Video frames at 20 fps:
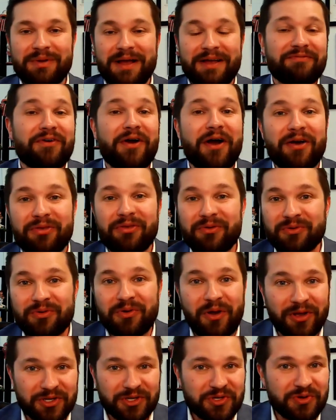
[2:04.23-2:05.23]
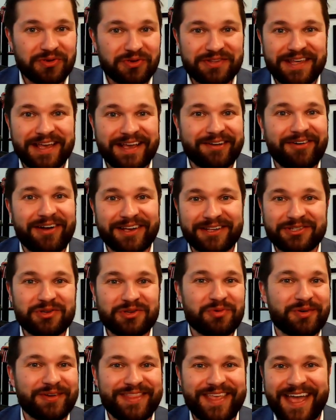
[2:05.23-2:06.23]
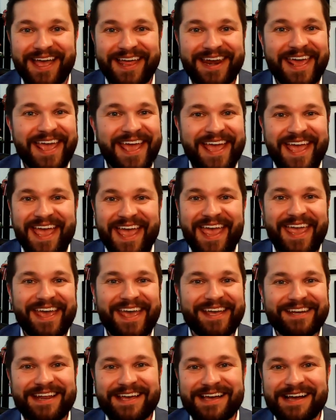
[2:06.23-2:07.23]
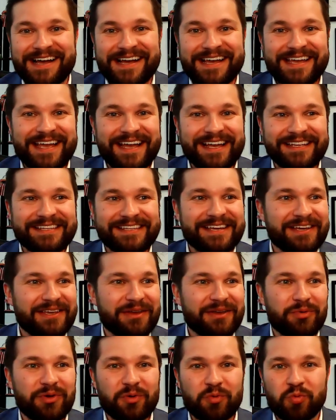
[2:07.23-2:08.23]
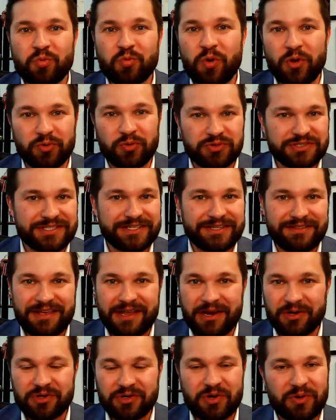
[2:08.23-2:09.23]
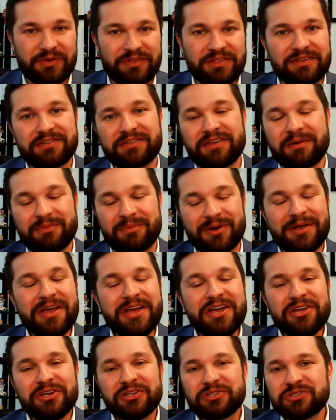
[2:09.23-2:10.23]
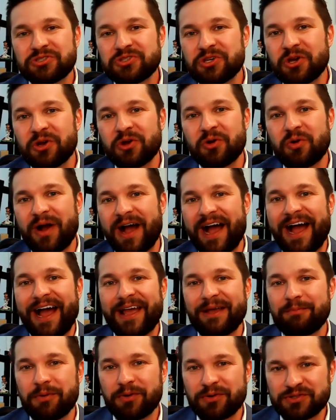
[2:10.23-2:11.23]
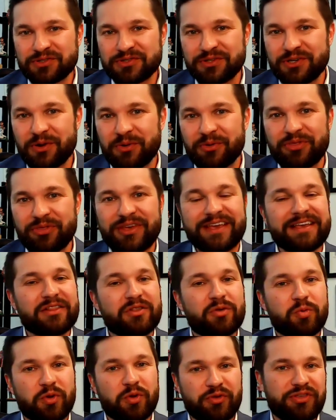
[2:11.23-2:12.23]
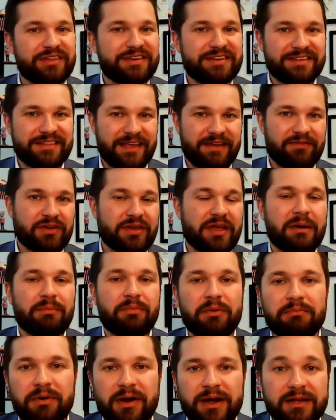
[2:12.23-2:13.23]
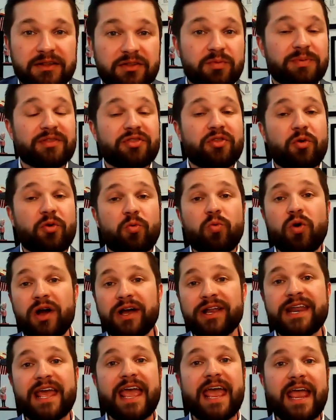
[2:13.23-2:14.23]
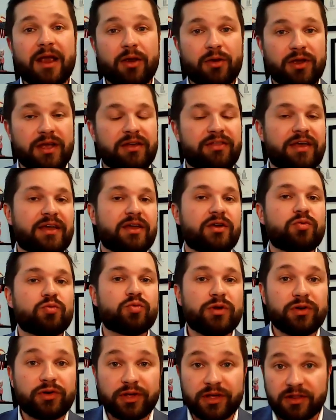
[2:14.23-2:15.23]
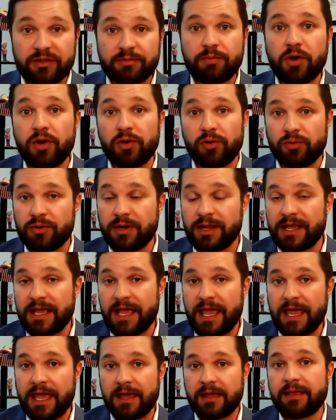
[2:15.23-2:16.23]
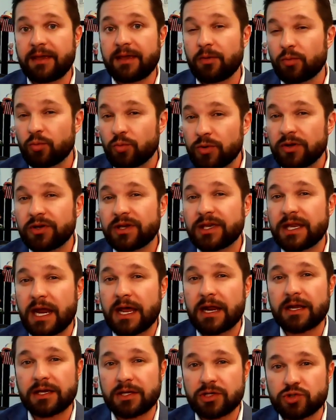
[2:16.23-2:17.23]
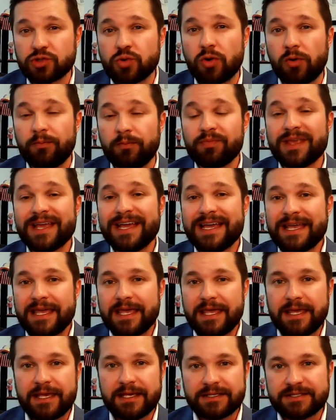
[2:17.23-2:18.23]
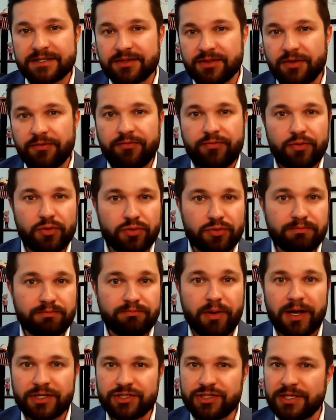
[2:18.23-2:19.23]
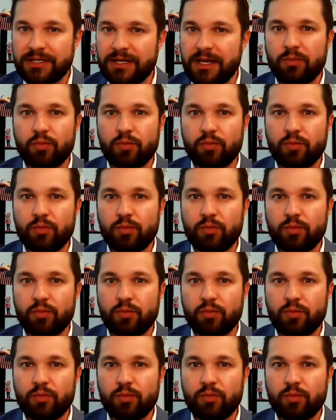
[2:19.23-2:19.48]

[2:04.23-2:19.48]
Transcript: My father-in-law sure as heck likes doing that. And I tell you, we roast there during the summer. So I personally don't think it's worth it to save a couple bucks. But the one area that can really explode and that can really get out of control is the food budget.